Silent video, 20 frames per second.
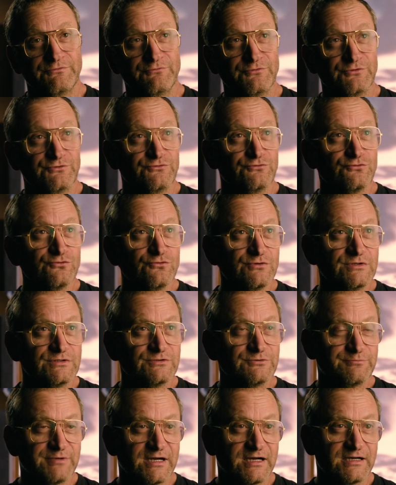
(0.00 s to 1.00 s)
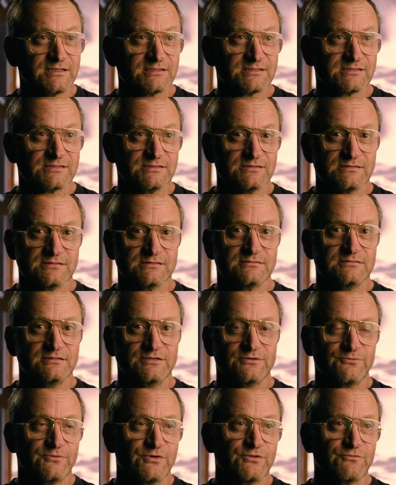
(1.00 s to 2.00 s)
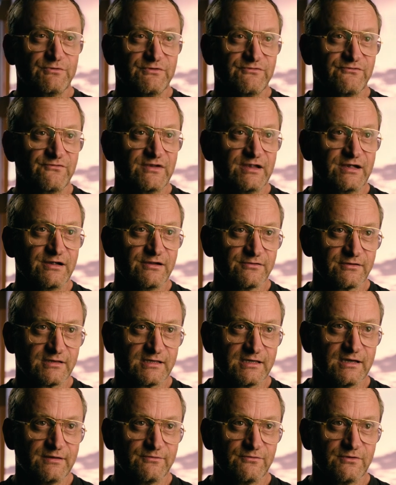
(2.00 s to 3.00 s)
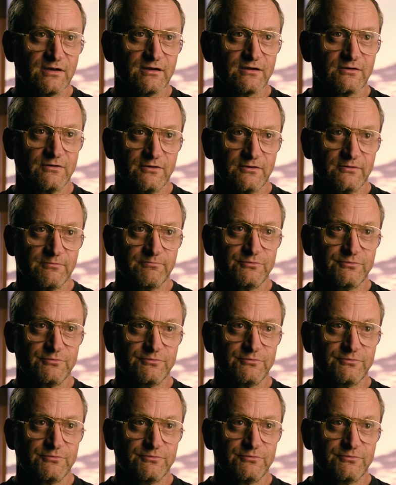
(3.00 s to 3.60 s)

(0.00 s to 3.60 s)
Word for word: we would do in the past is, you know, whether we flare the camera or